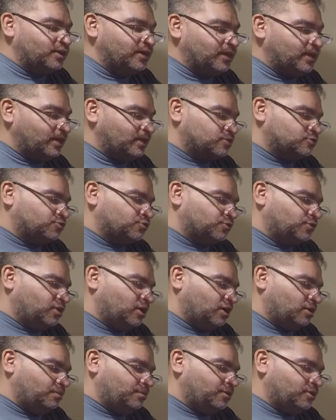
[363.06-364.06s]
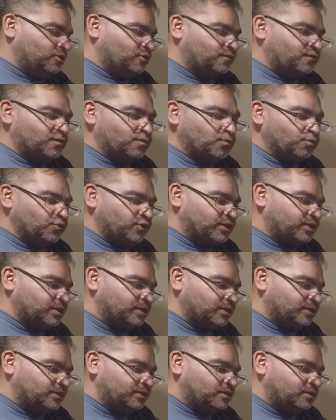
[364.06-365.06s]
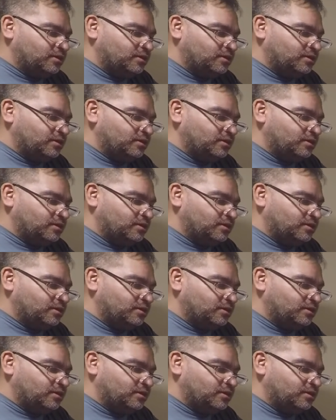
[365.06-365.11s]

got extra gum here from Wrigley.